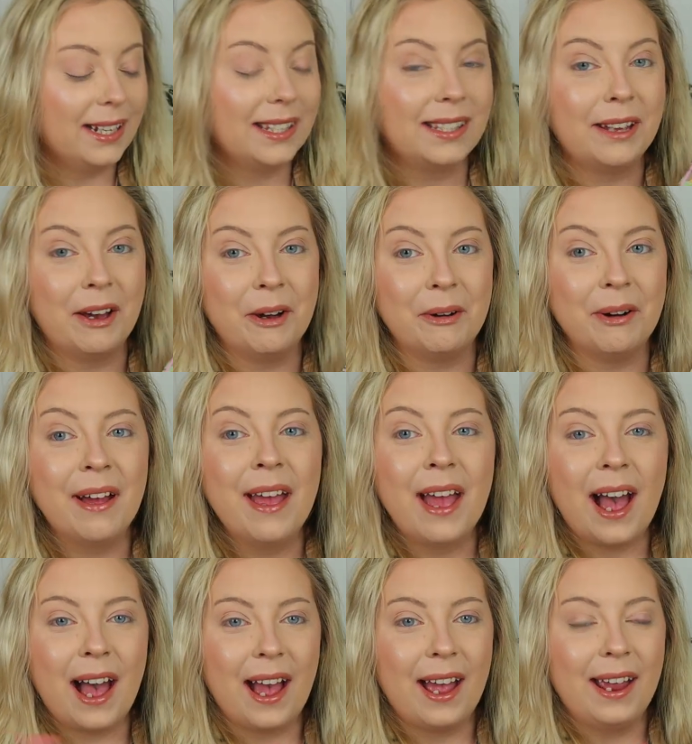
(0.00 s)
So
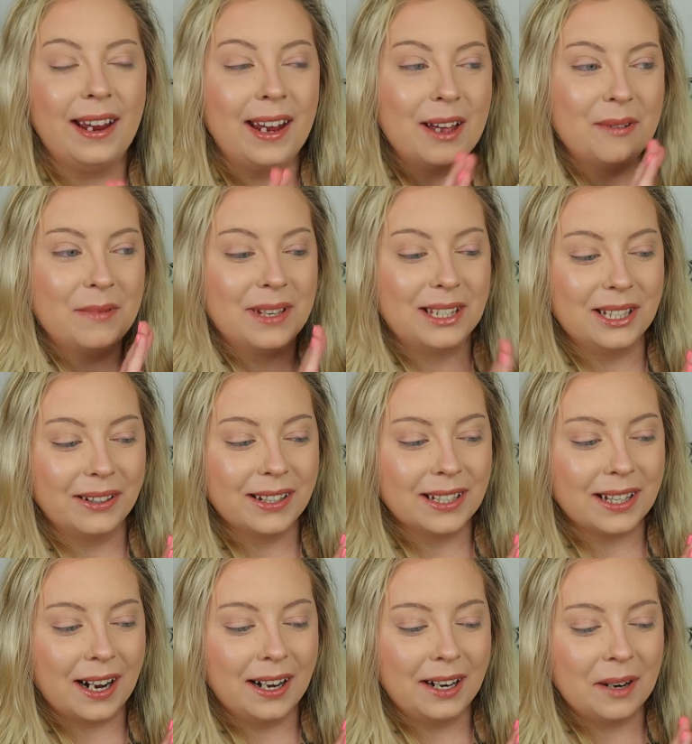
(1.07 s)
I am so
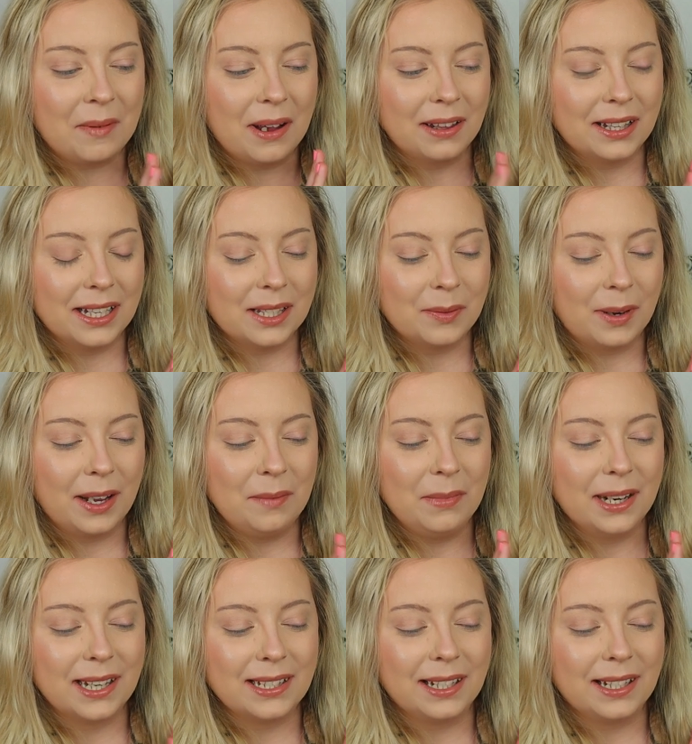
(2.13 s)
excited about this one because,